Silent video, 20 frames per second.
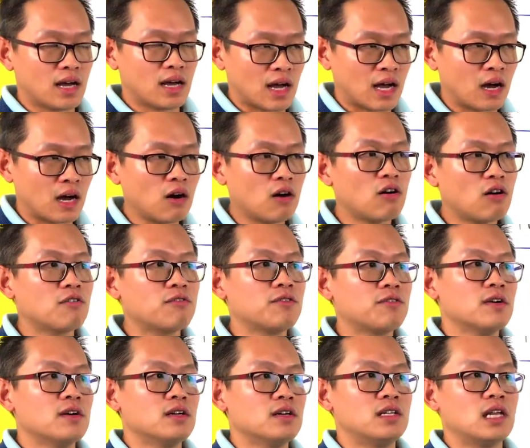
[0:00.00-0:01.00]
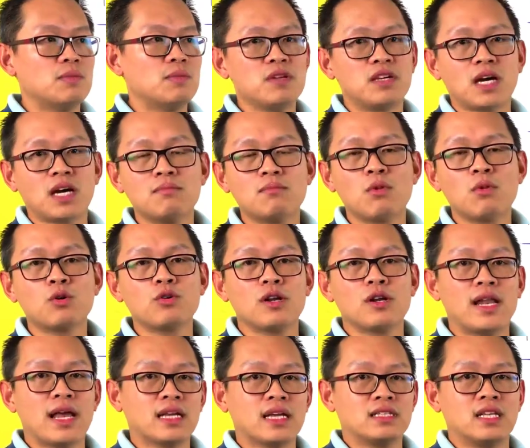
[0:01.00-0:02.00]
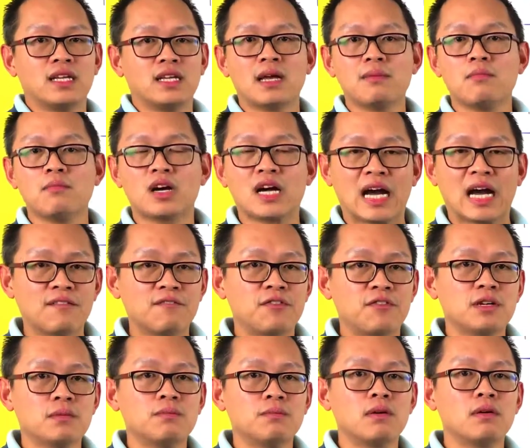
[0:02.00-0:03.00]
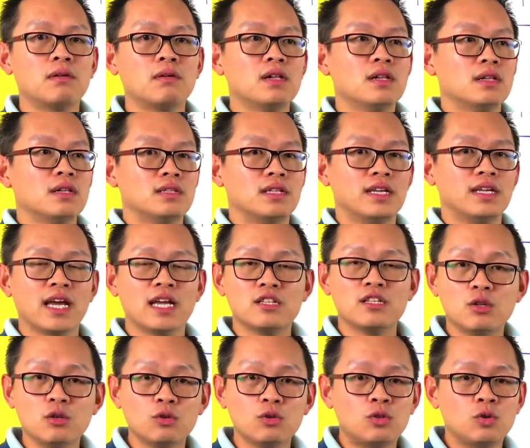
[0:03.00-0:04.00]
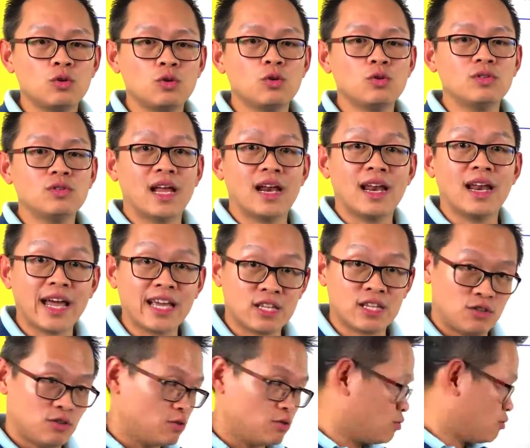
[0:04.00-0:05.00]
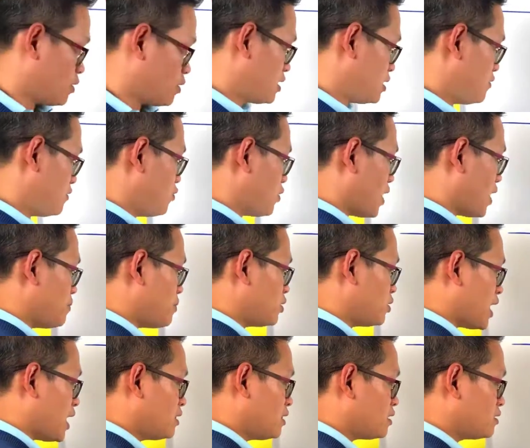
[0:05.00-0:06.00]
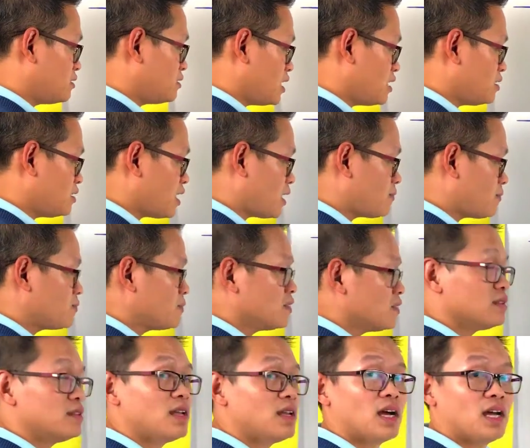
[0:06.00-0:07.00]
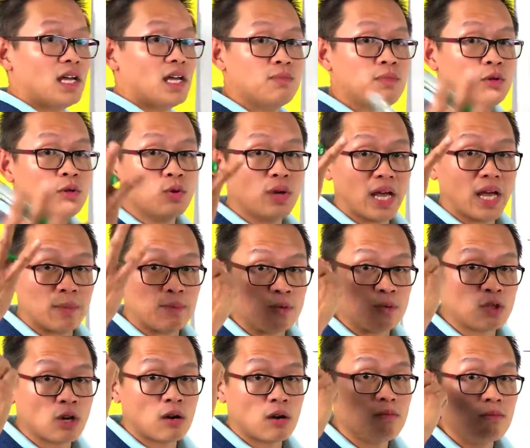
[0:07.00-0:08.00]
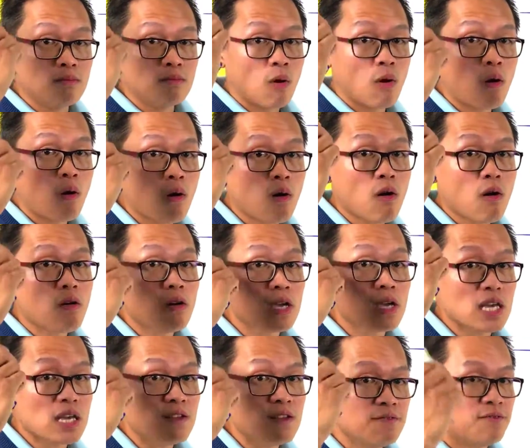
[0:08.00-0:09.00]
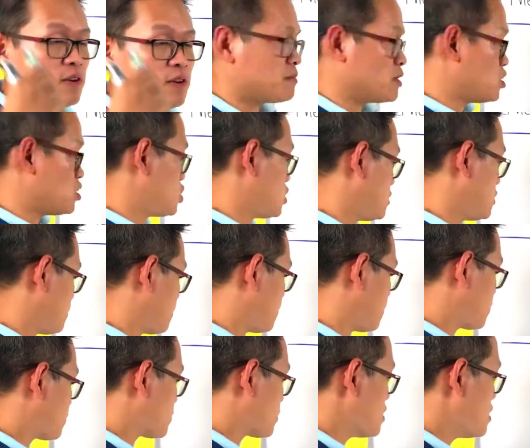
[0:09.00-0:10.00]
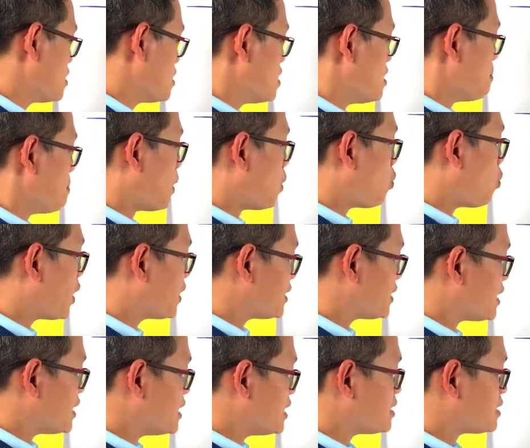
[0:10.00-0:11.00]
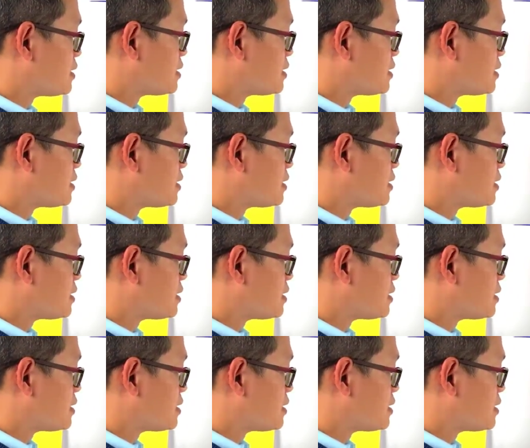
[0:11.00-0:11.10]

are off, they become more relaxed, they get more comfortable, they get used to you, they like you. And if you are able to entertain them, they are able to absorb more information. But what is